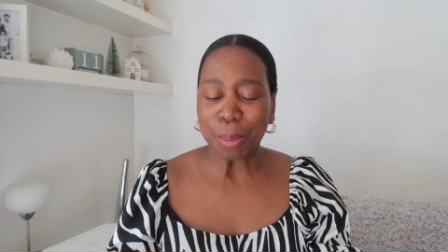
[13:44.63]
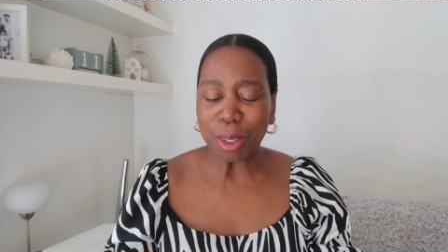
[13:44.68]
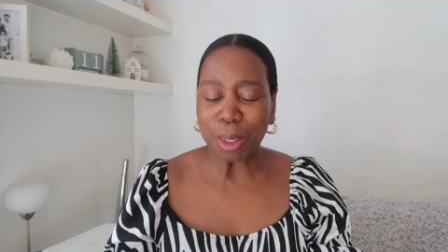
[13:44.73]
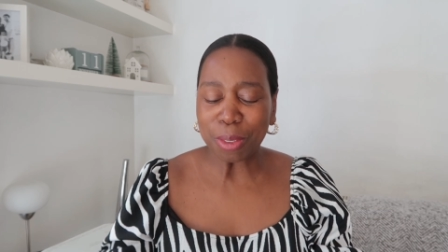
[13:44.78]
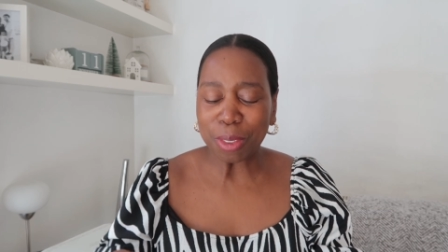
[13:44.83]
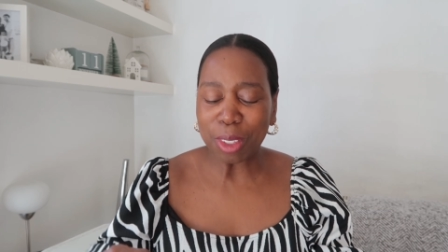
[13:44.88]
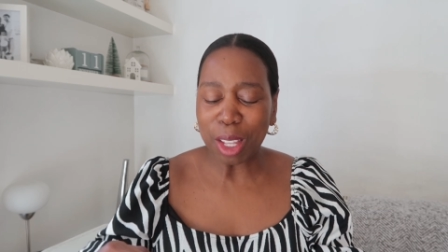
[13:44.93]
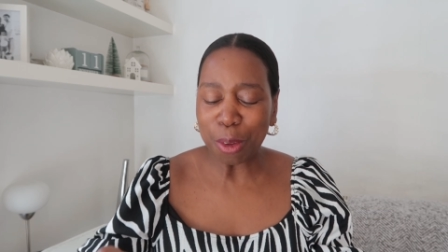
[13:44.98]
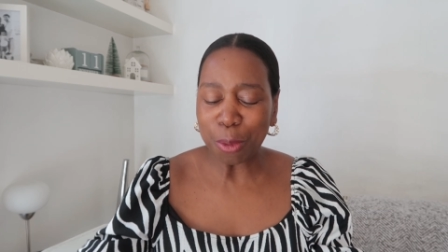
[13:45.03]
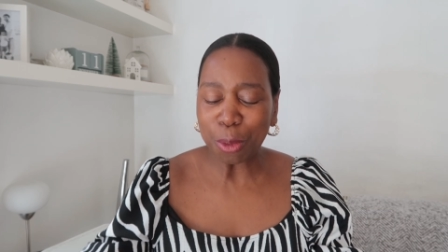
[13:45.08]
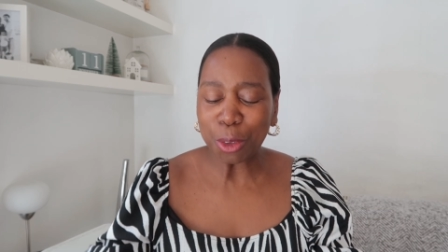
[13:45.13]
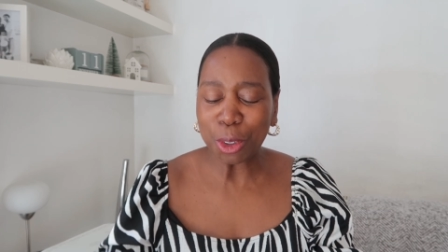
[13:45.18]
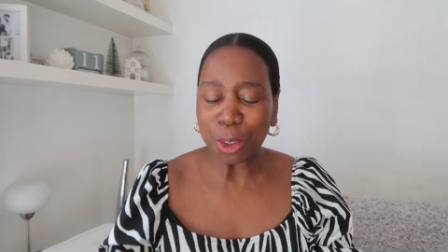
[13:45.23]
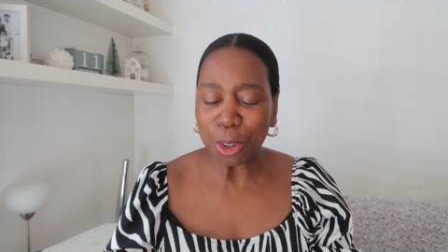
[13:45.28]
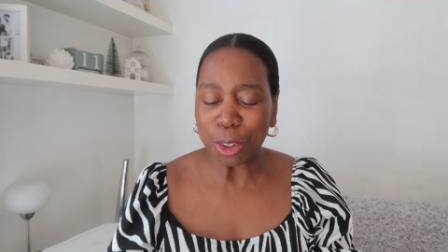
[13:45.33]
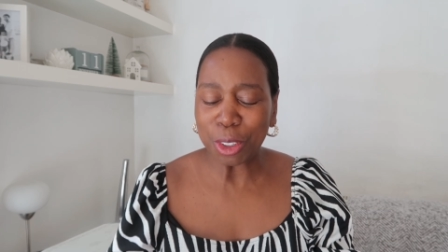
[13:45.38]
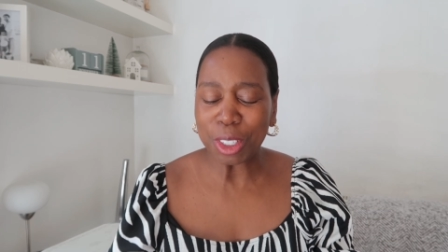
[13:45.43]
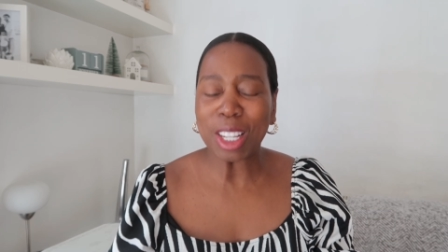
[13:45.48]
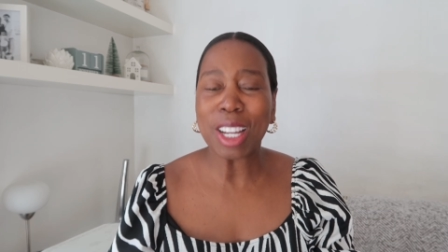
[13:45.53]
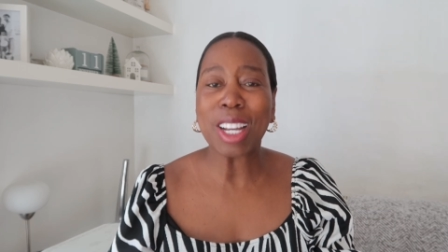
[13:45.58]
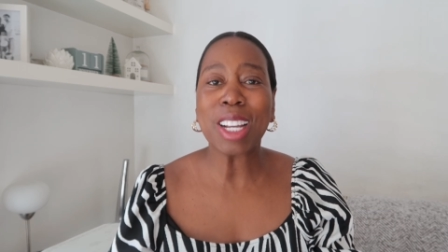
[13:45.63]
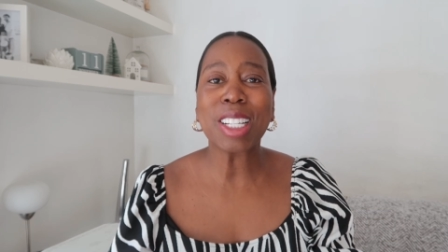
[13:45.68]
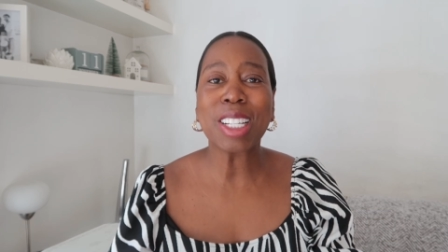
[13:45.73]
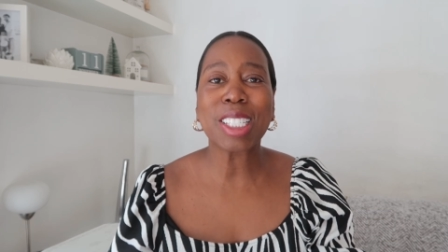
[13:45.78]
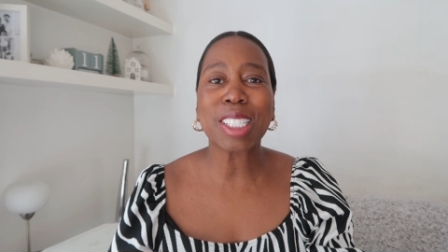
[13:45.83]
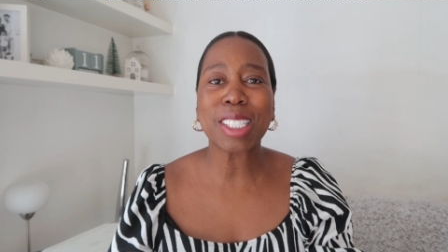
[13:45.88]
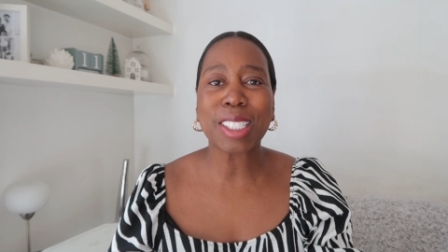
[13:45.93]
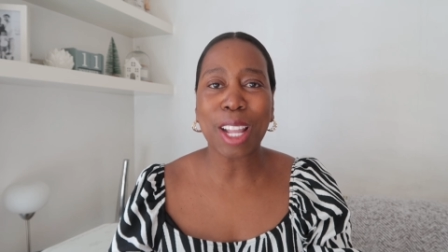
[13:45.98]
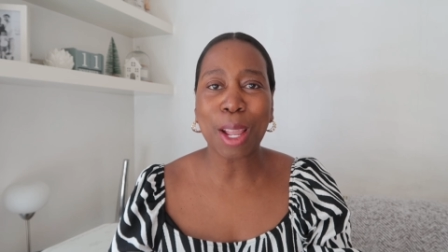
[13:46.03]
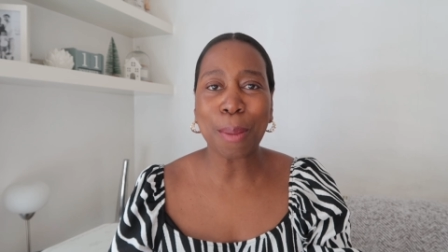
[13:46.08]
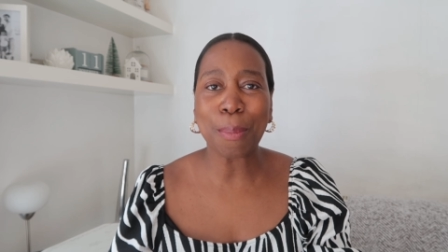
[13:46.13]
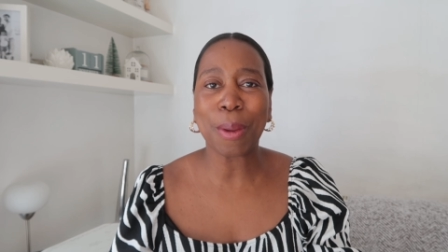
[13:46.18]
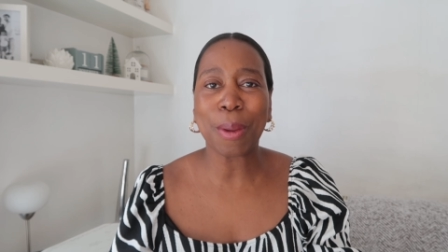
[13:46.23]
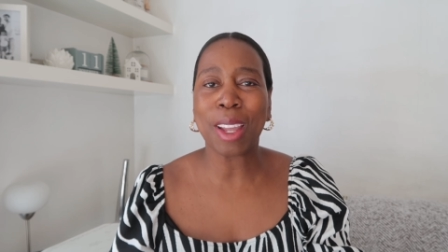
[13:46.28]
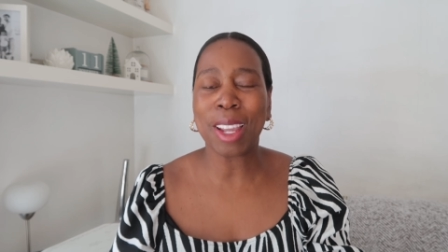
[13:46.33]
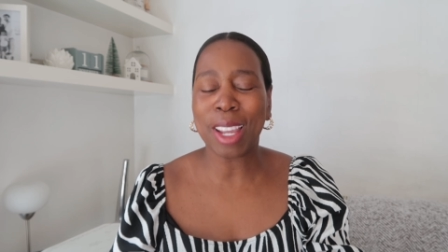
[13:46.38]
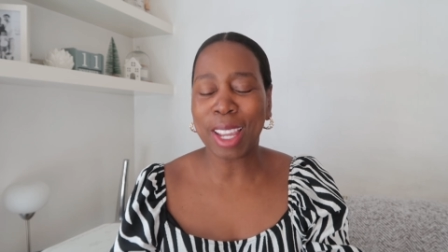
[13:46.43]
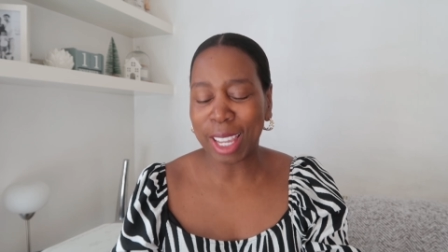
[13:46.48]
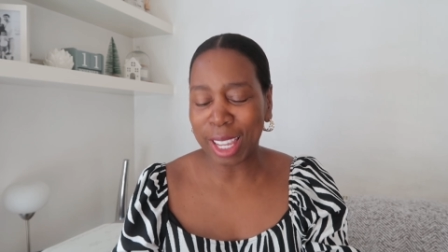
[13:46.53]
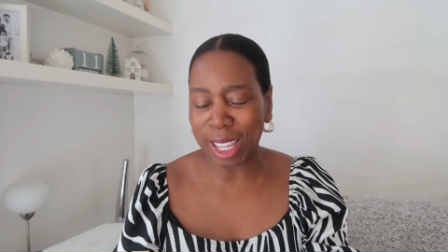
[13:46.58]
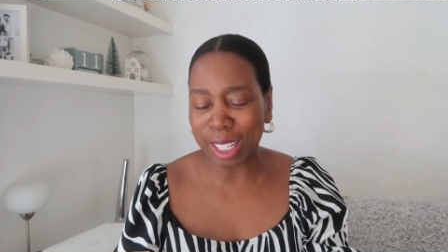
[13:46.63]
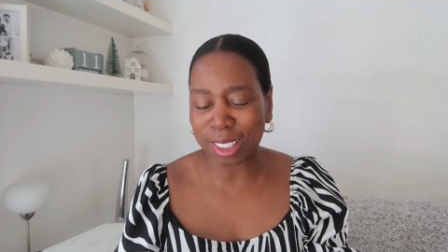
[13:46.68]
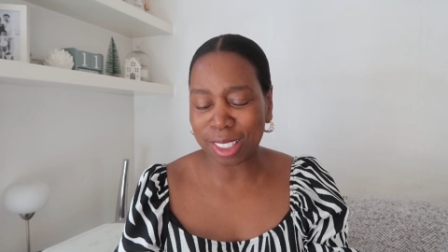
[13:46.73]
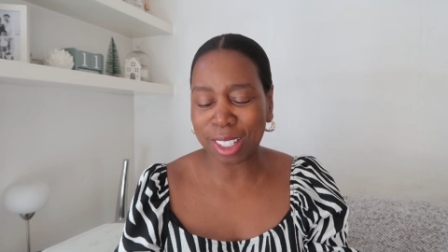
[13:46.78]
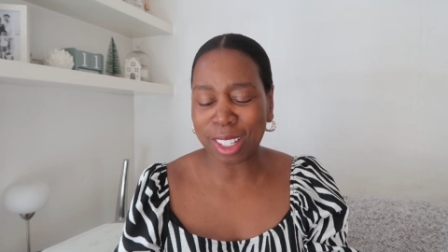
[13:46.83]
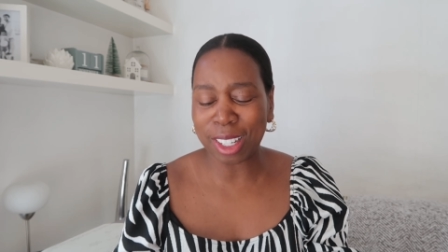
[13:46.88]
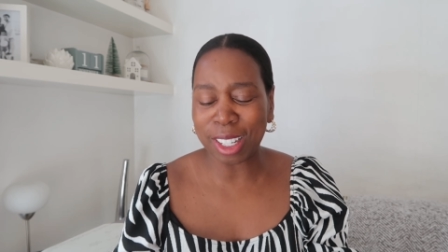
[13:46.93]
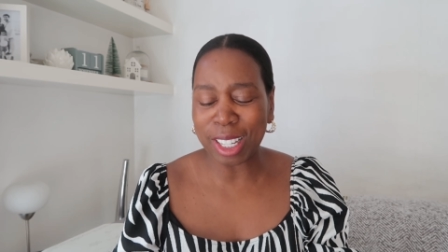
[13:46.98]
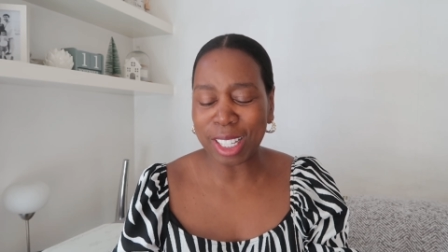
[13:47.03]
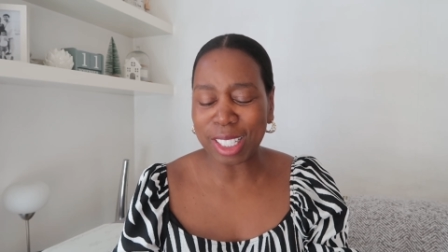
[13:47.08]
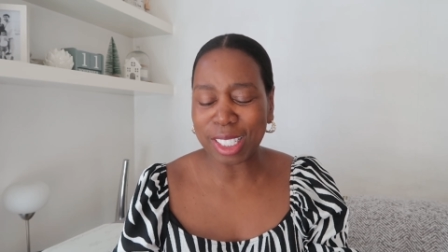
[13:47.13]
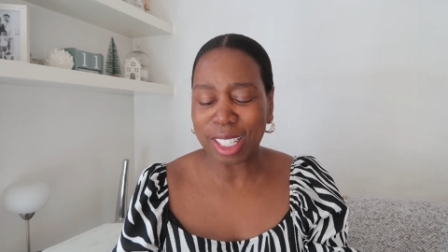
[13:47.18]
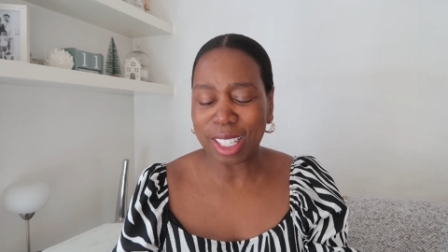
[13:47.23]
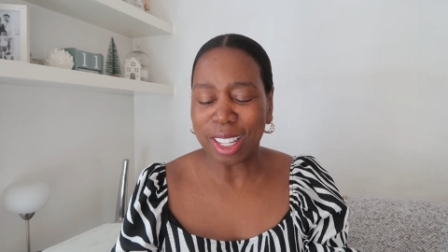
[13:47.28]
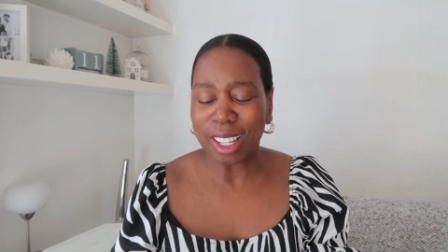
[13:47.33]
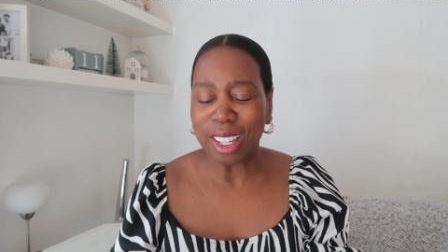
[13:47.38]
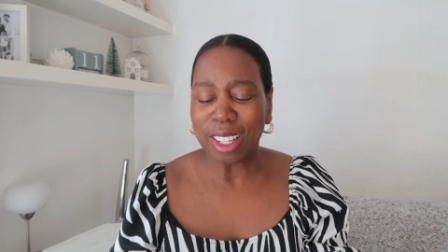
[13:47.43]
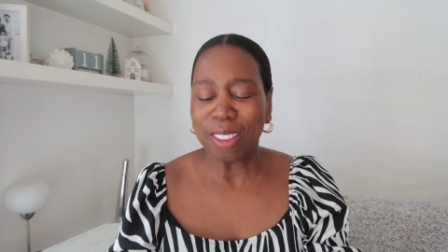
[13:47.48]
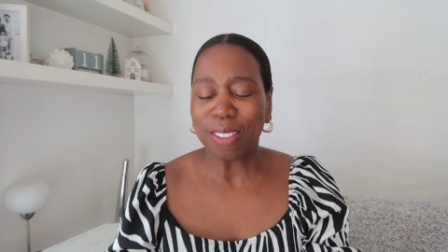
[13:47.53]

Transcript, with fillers: But they've gone a step ahead, guys.